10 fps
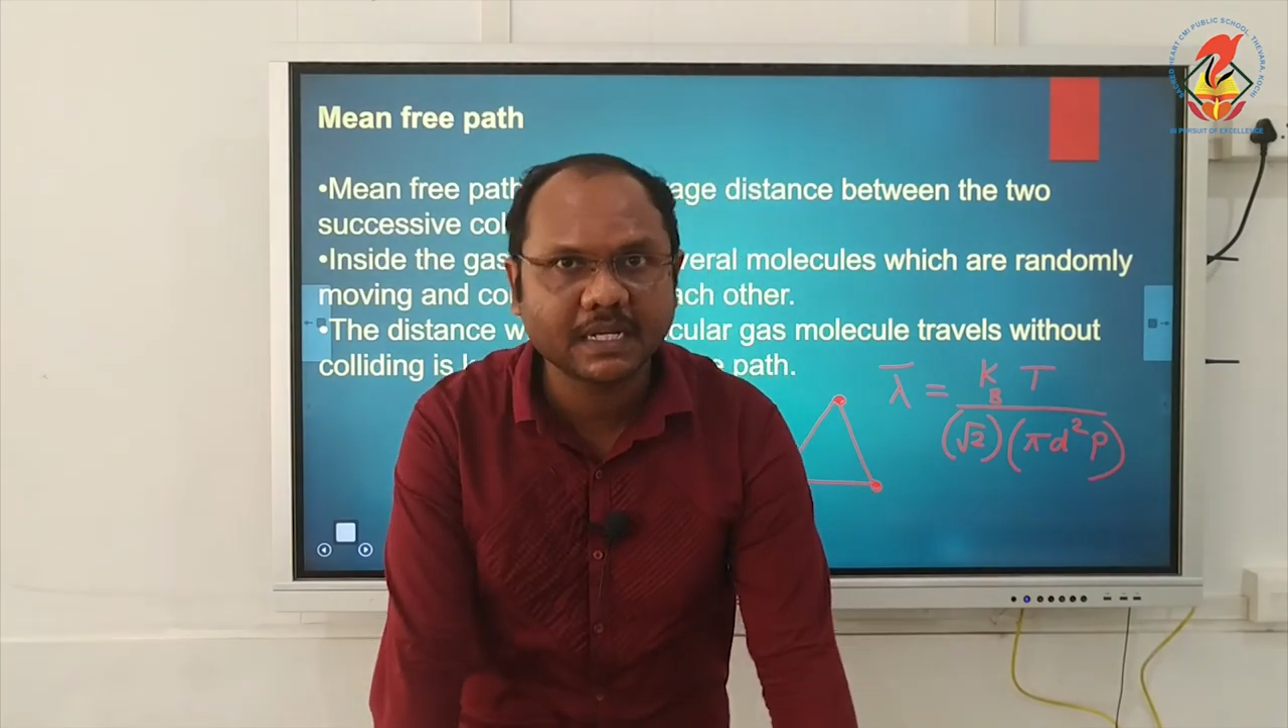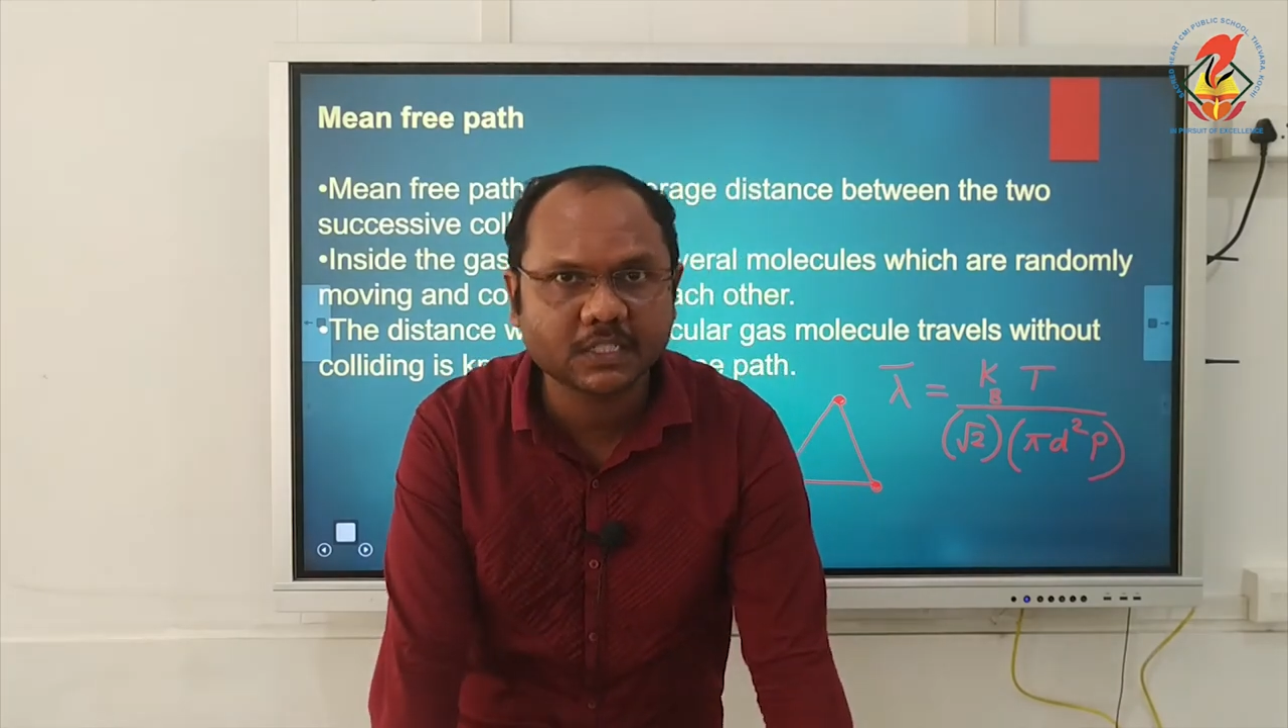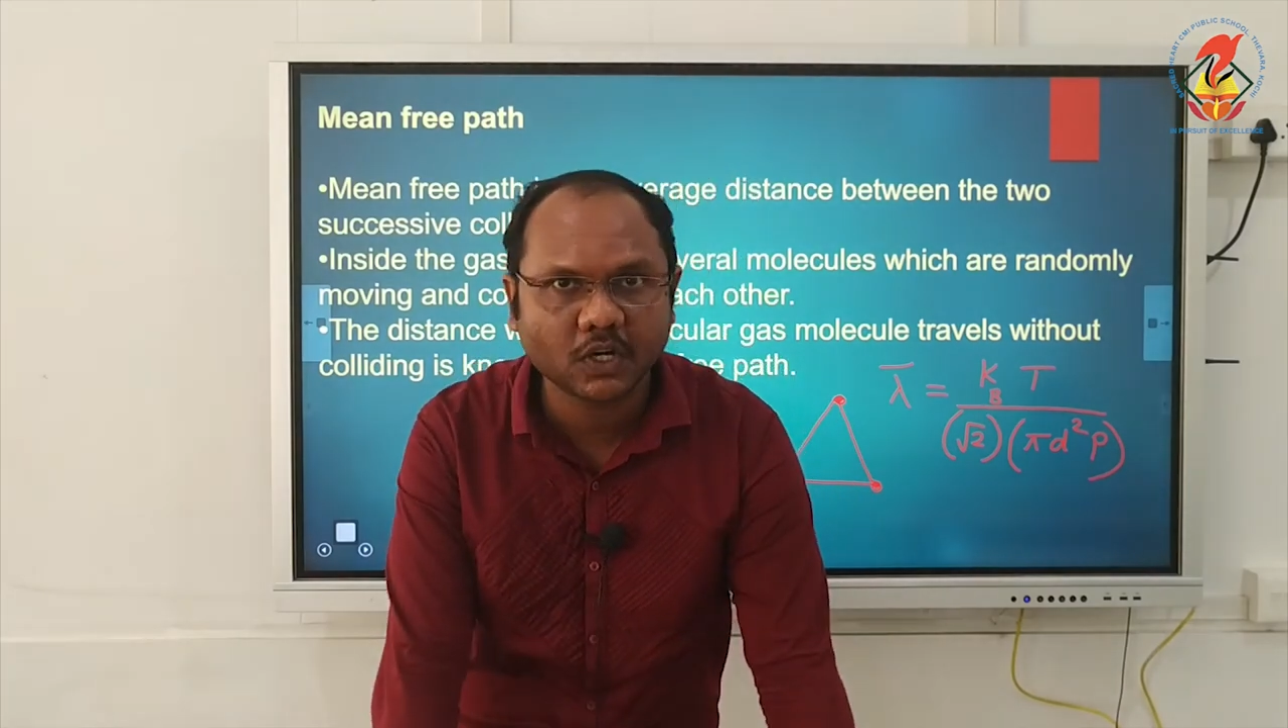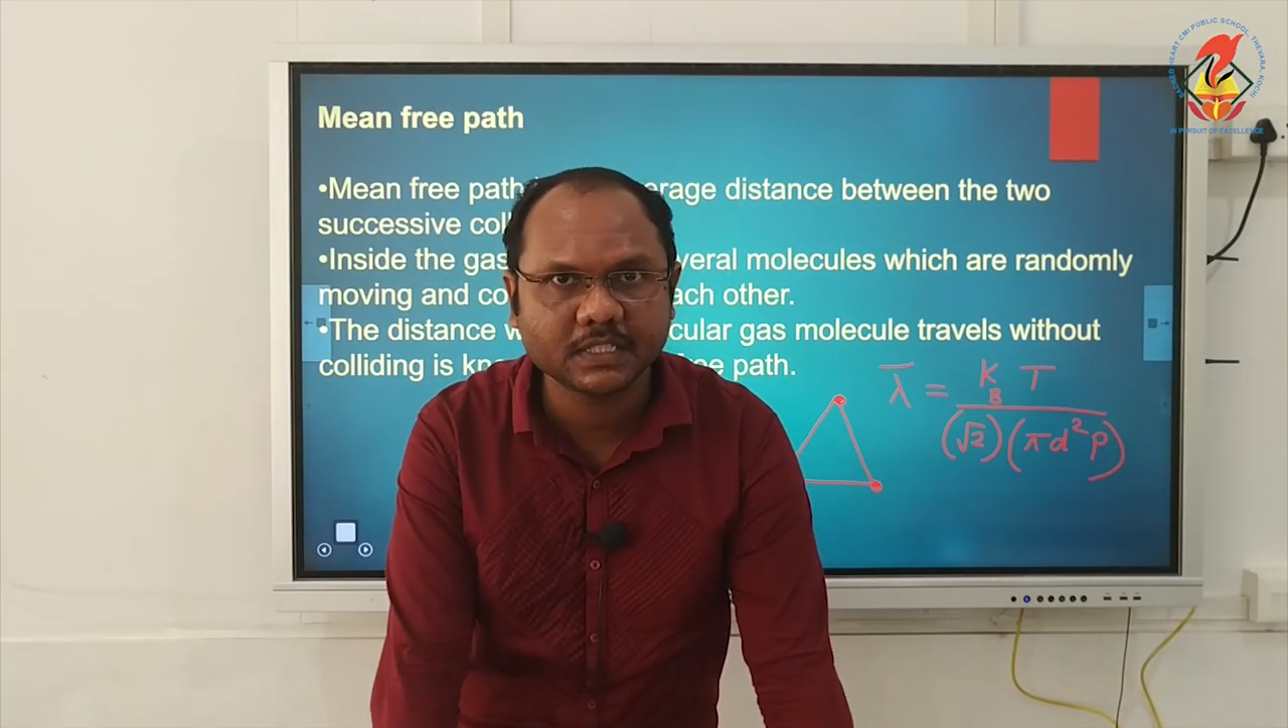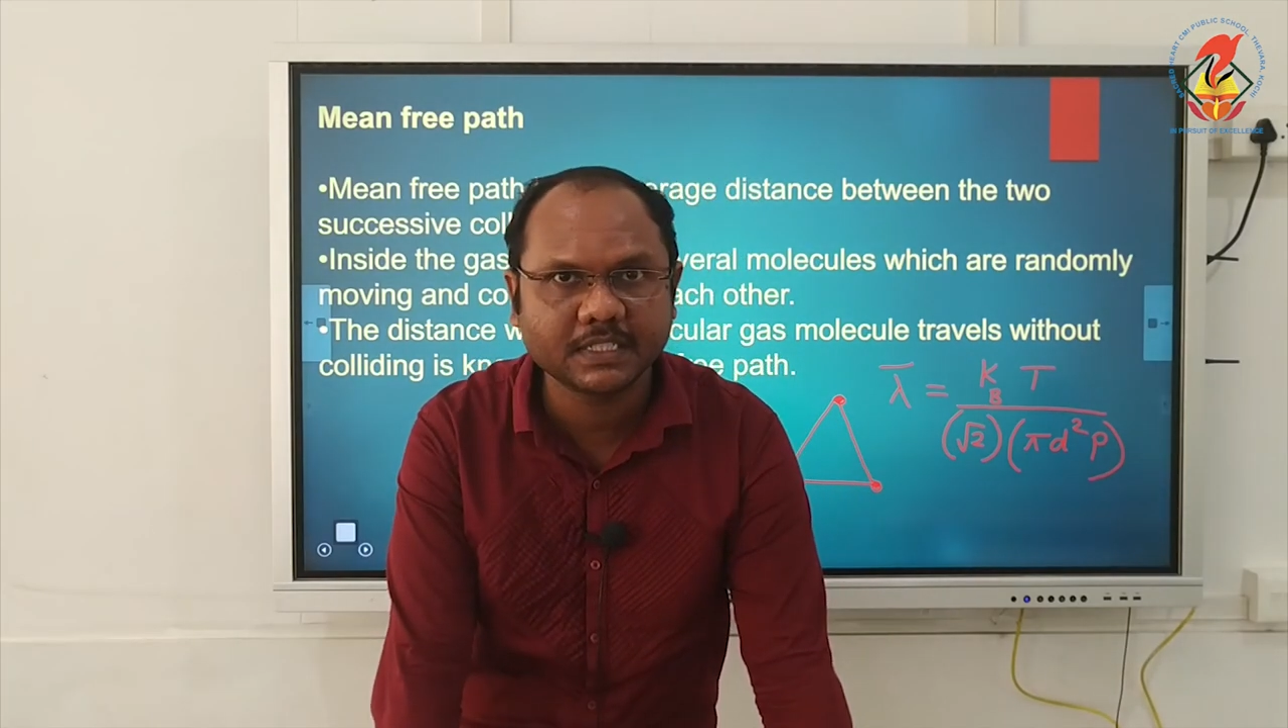
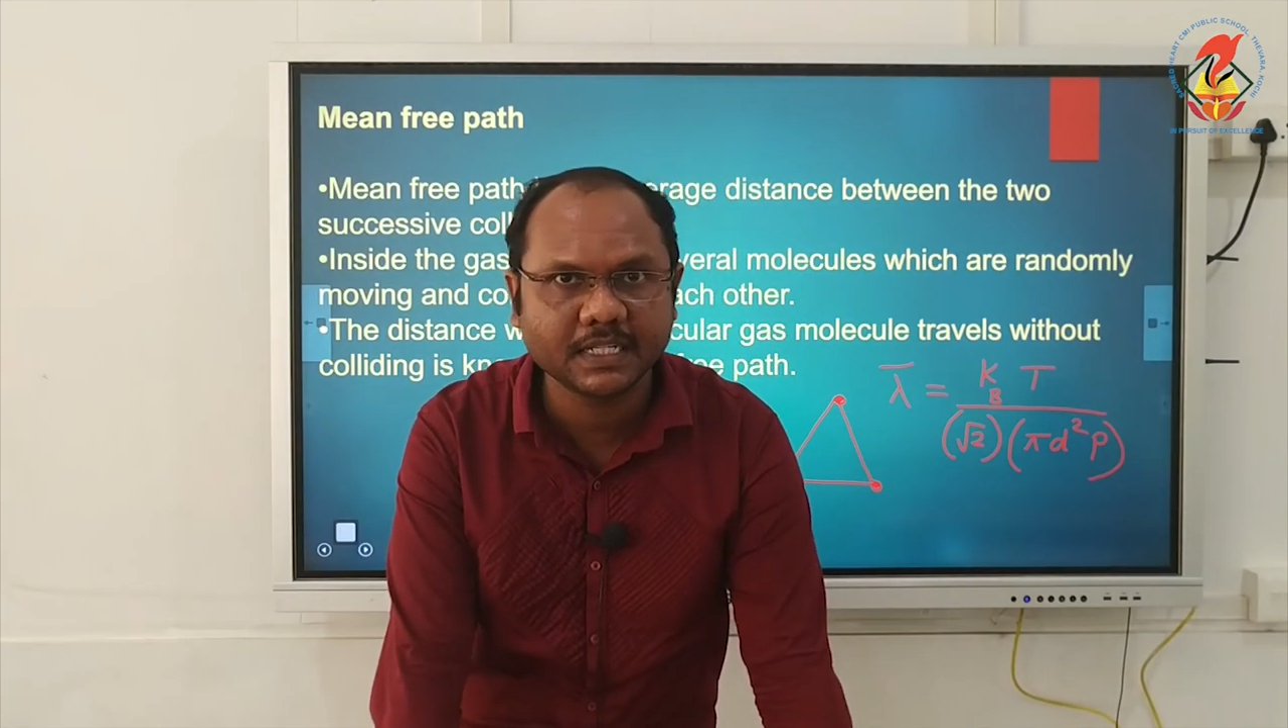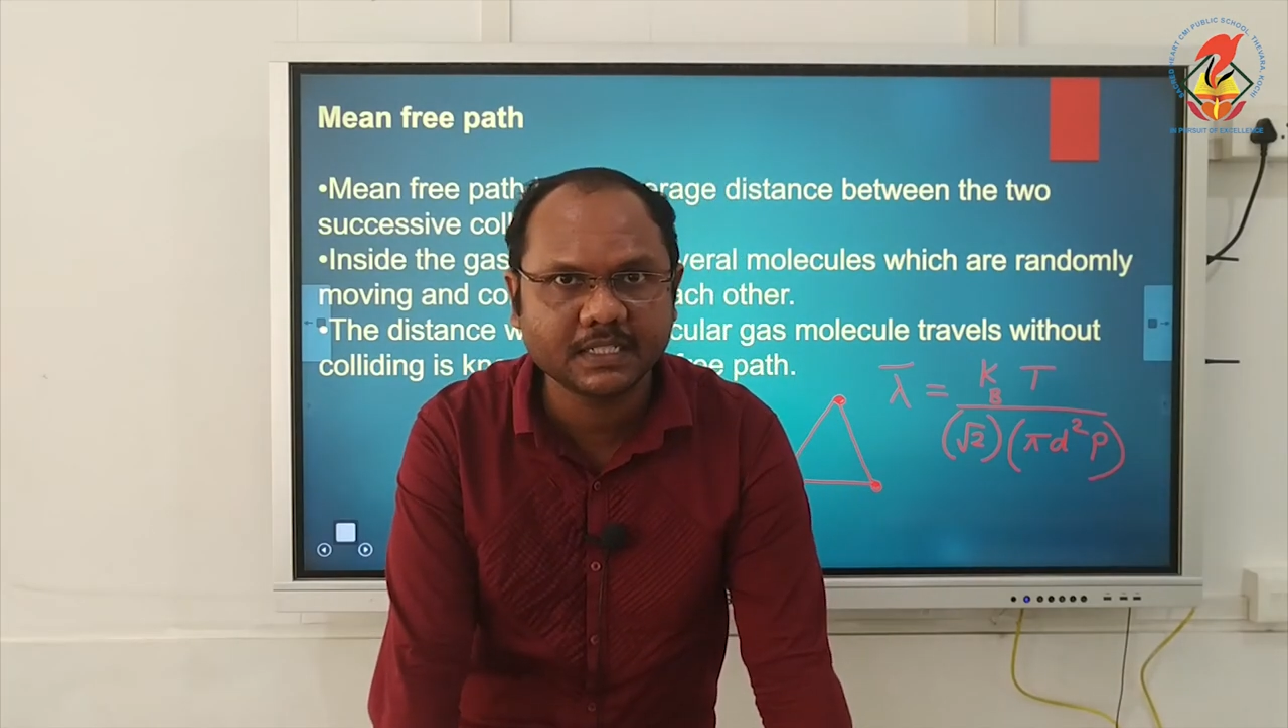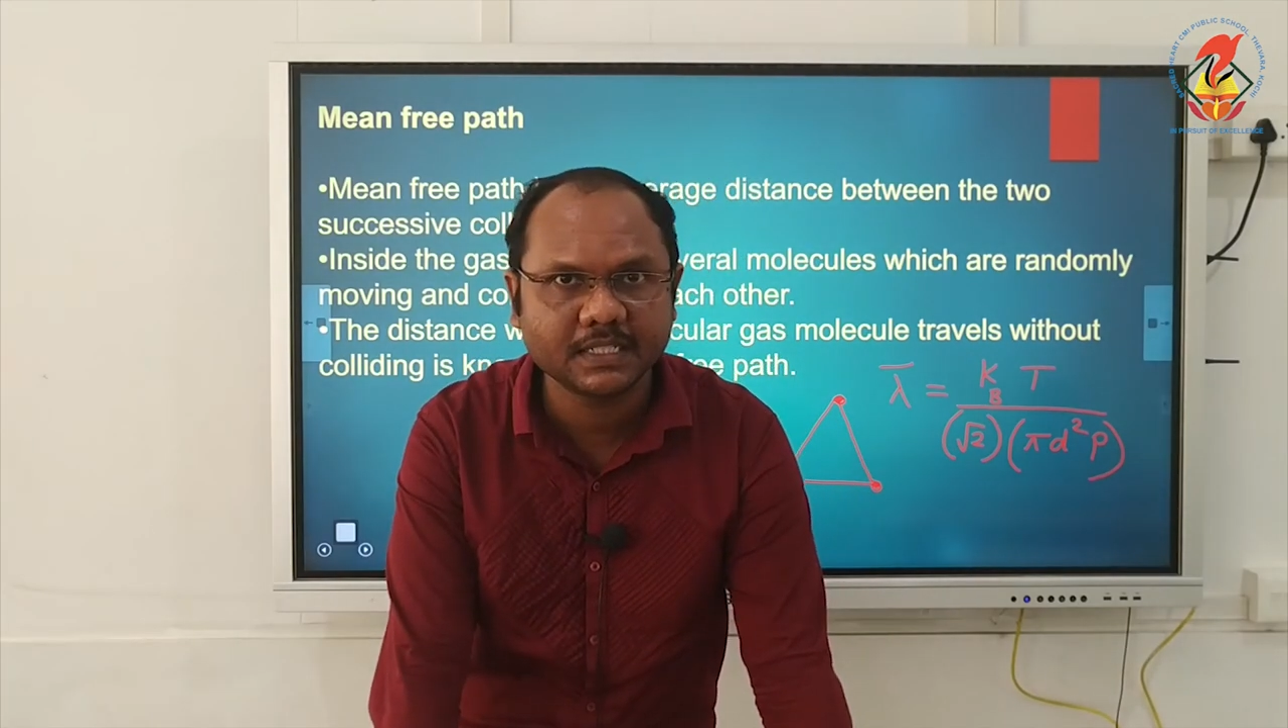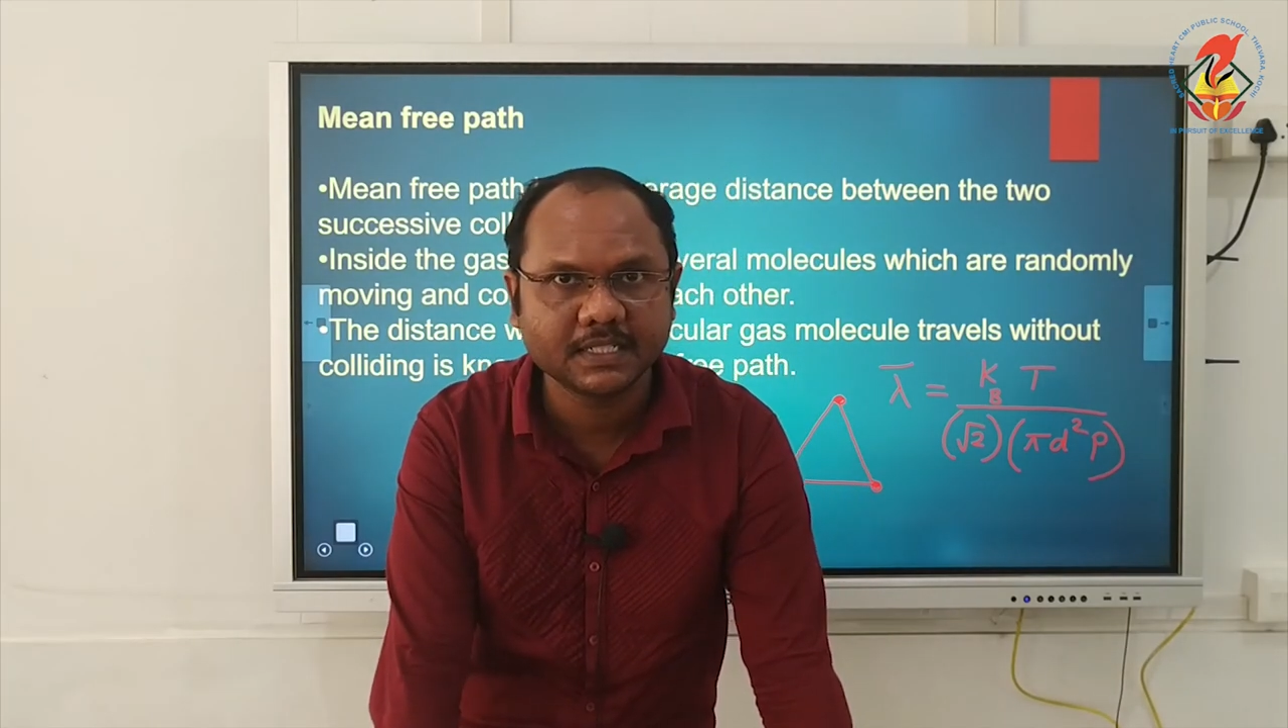constant,